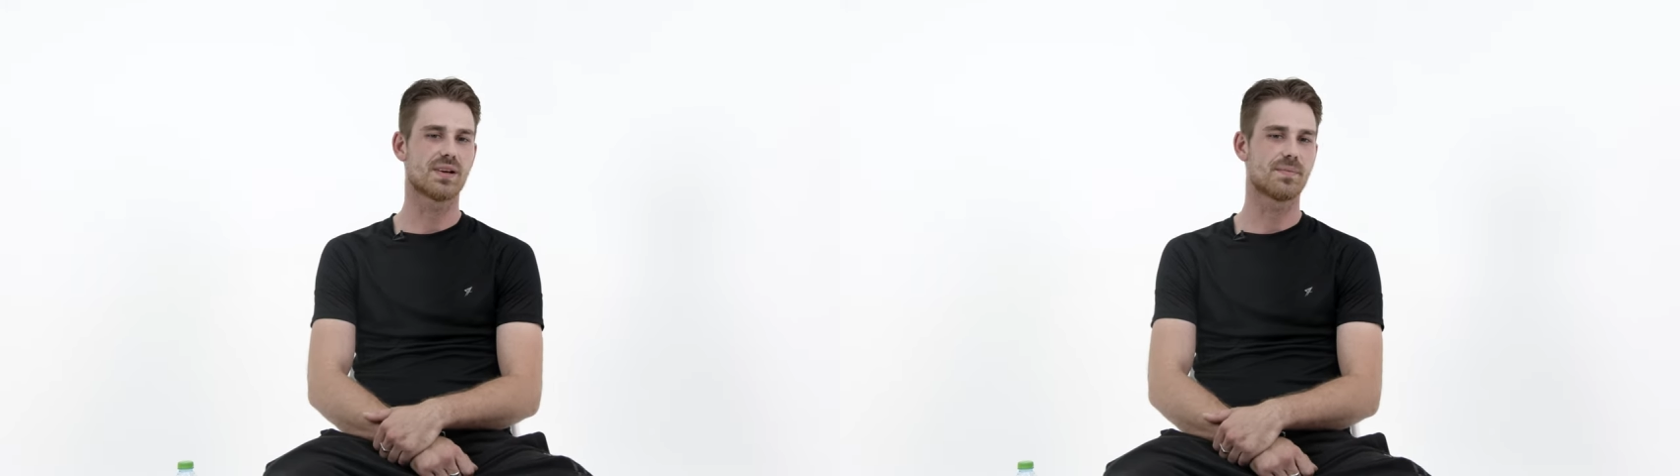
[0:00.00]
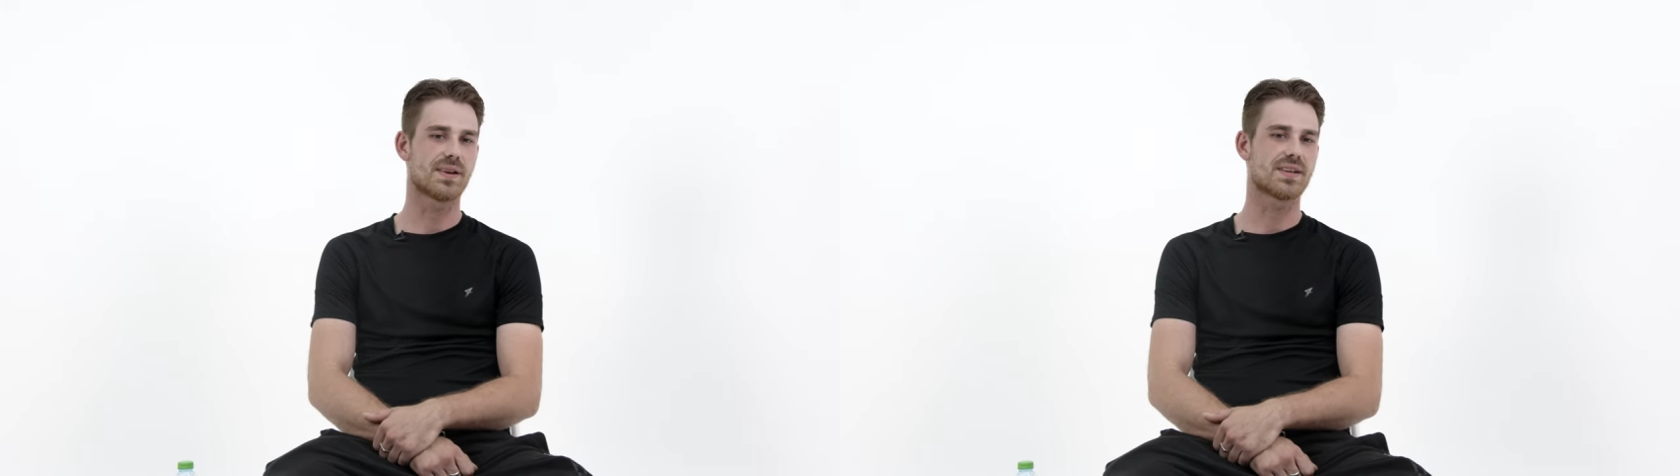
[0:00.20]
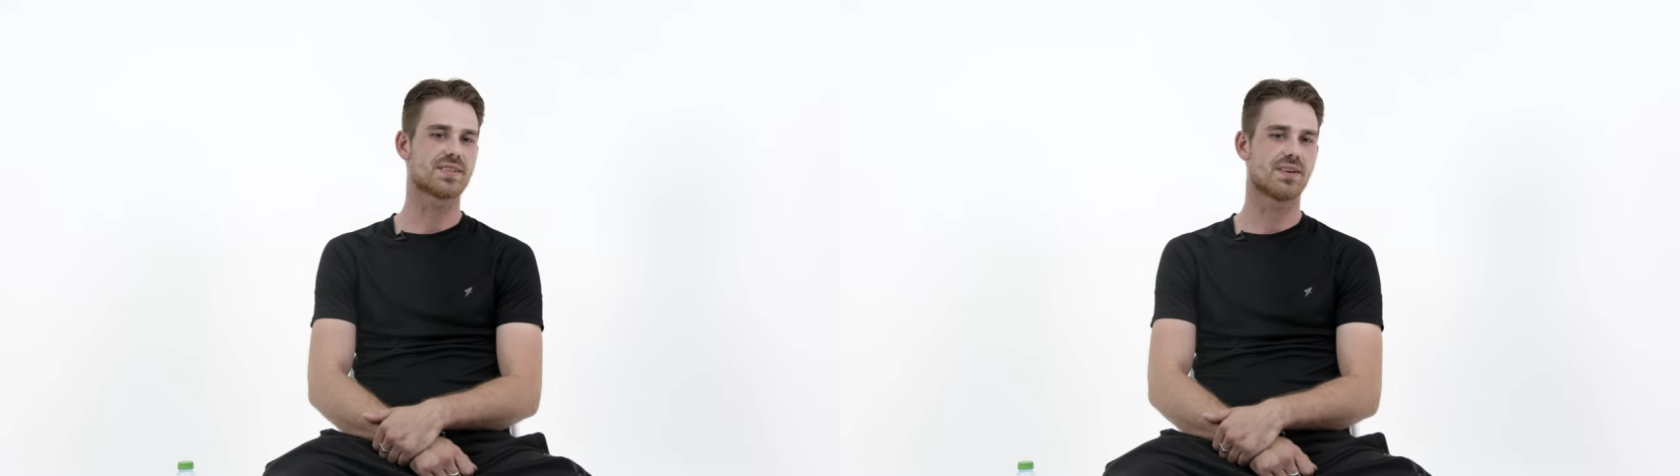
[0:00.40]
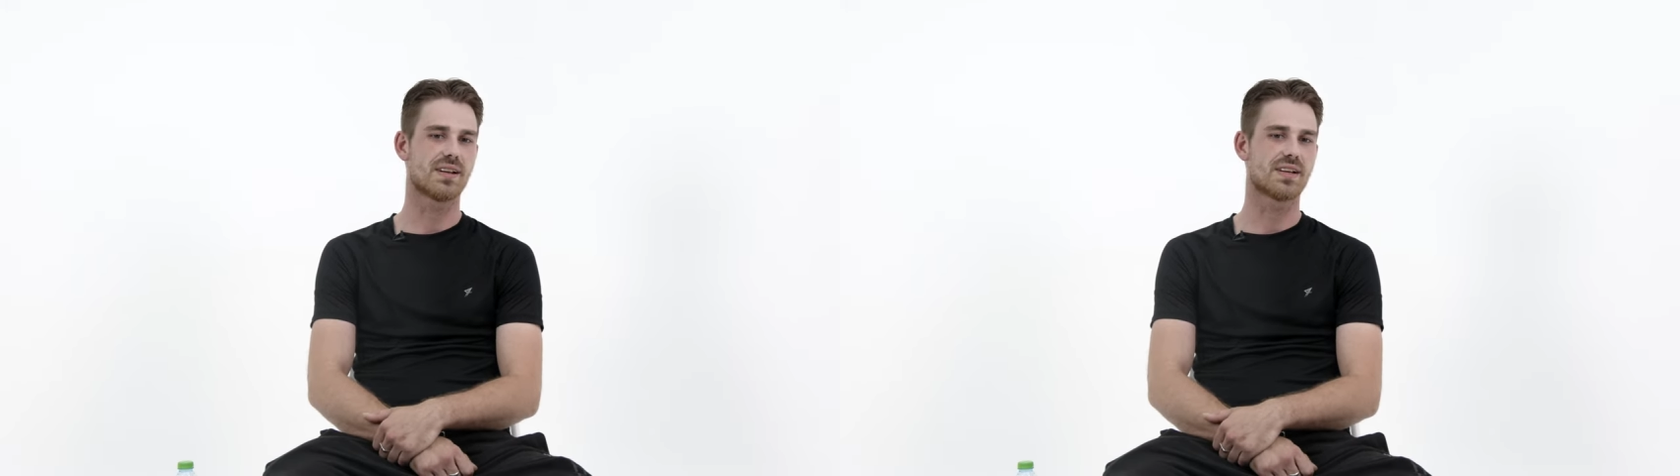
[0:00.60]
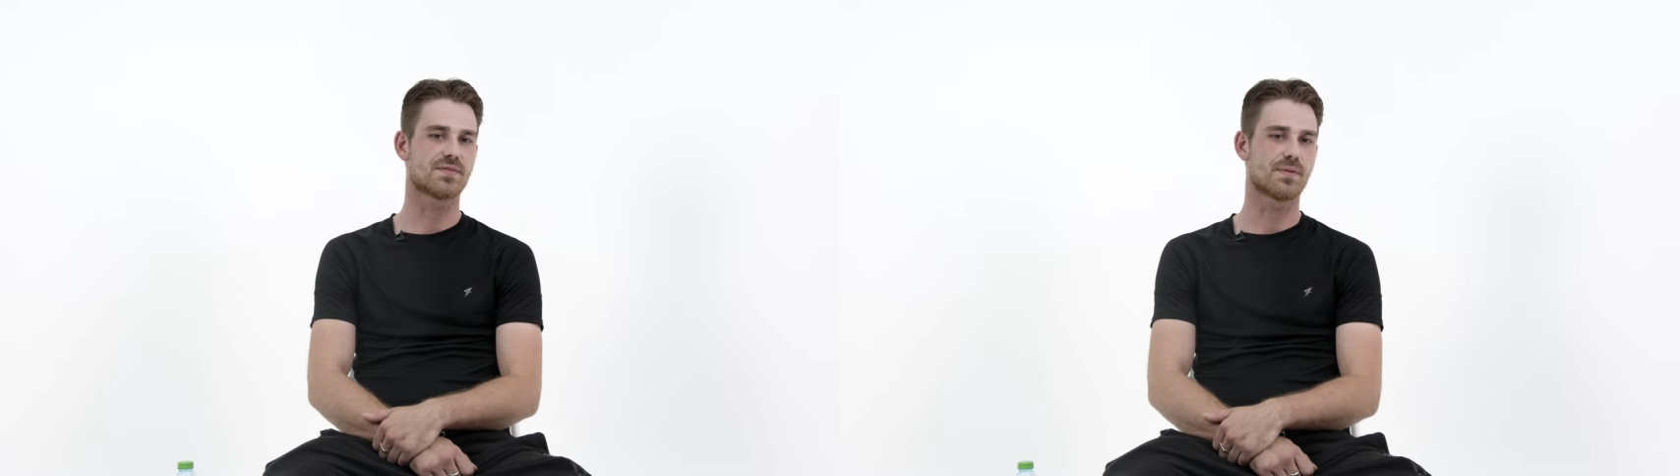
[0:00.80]
of the biggest
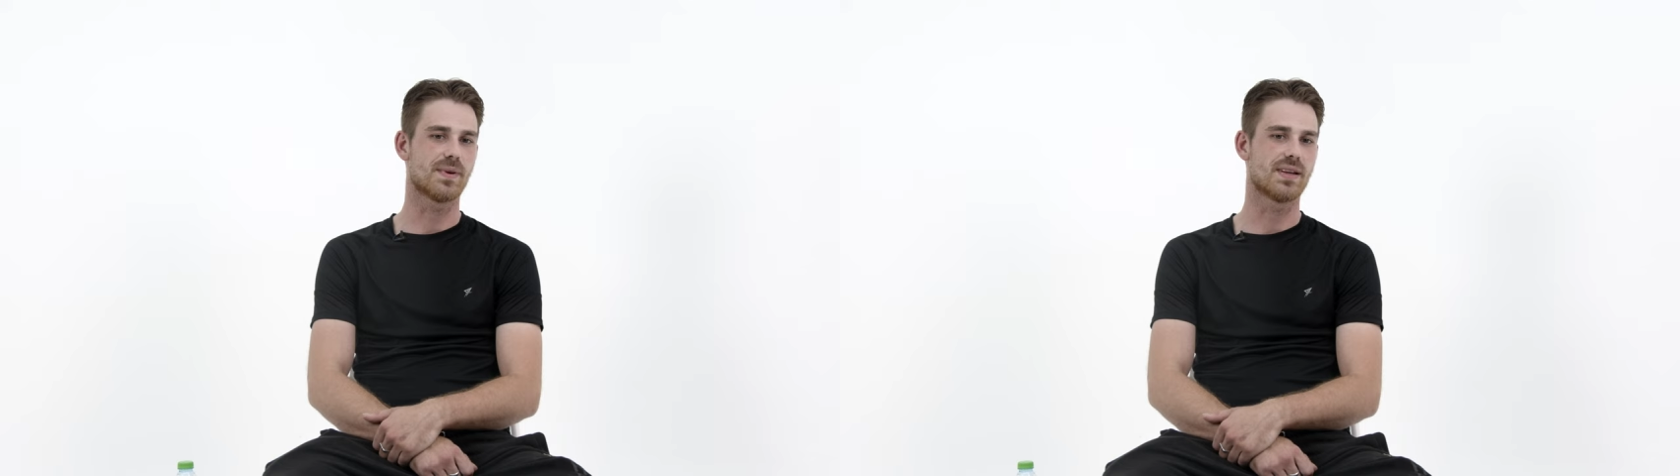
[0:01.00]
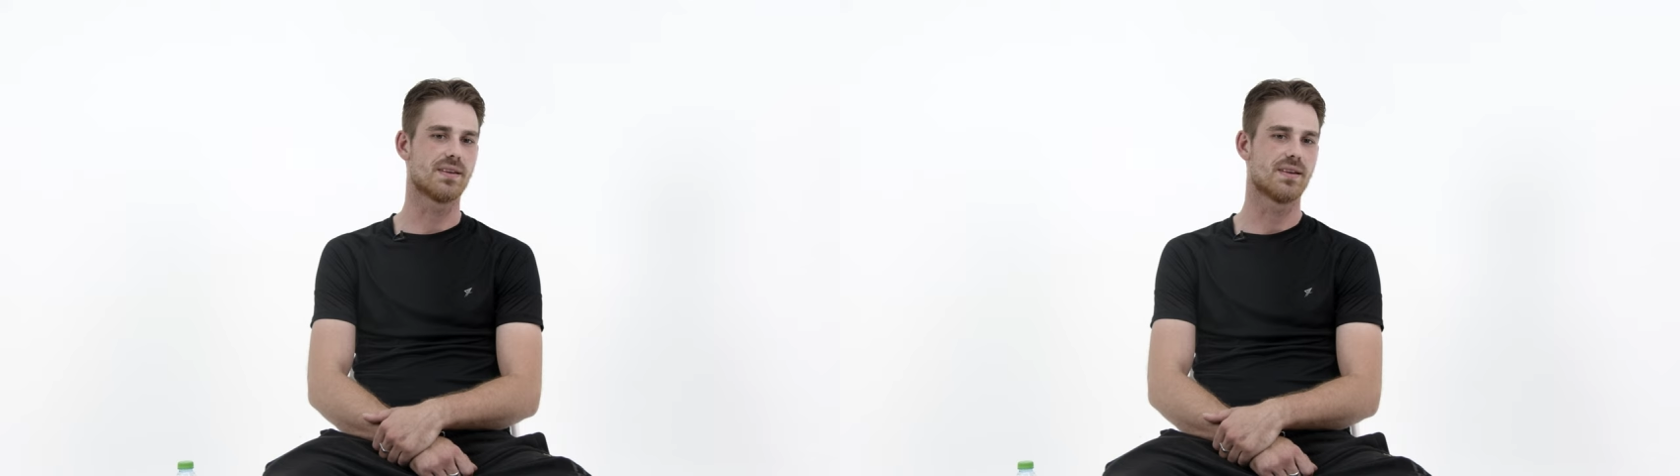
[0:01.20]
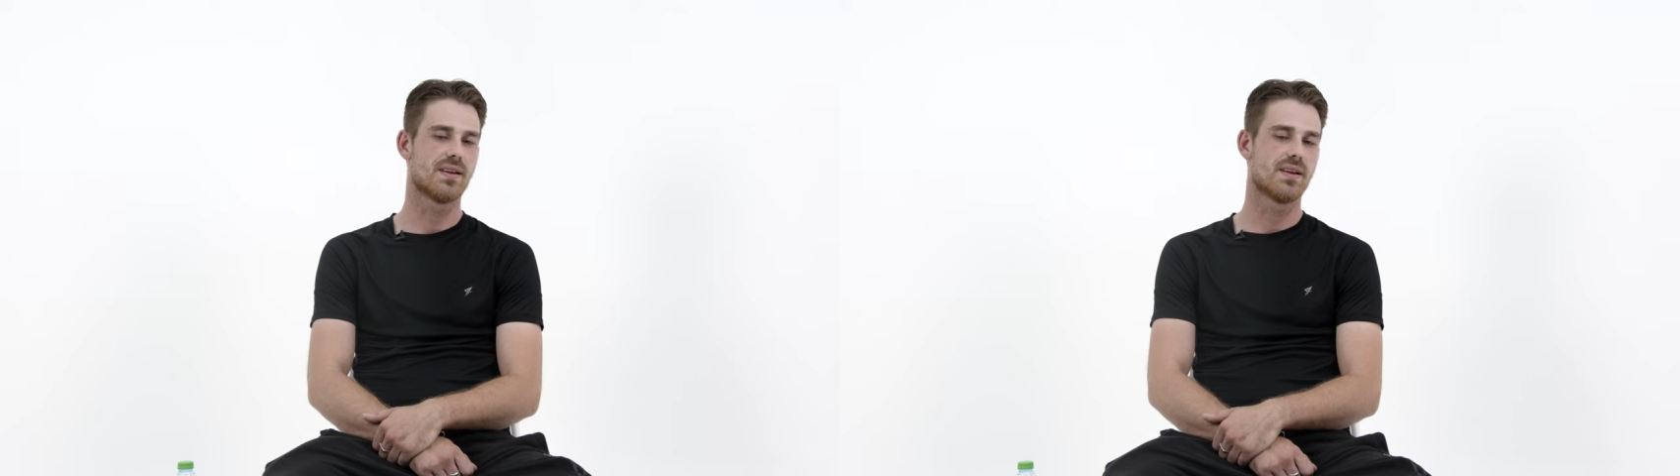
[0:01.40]
highlights for me